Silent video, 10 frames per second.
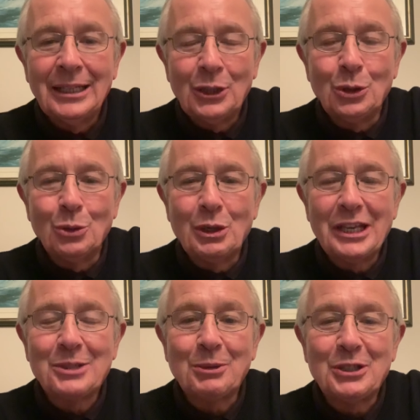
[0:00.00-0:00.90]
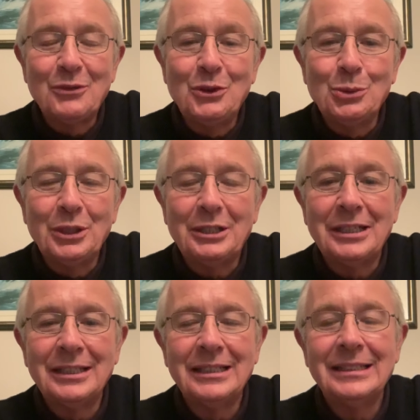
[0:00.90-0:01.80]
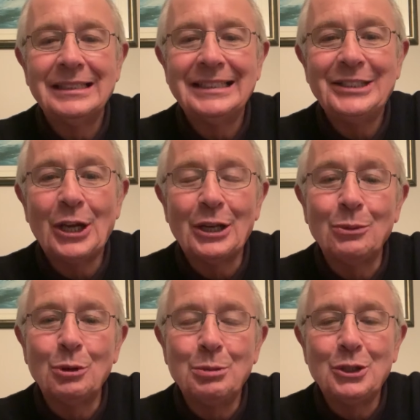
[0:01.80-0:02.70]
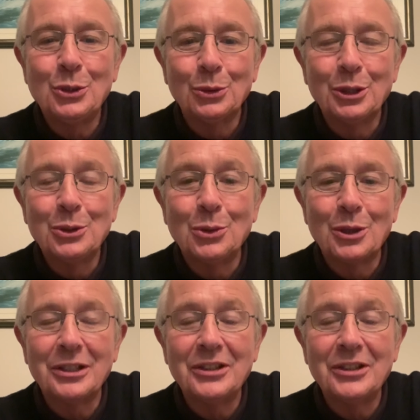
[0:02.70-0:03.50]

we expressed the view that Donald would be shown the door,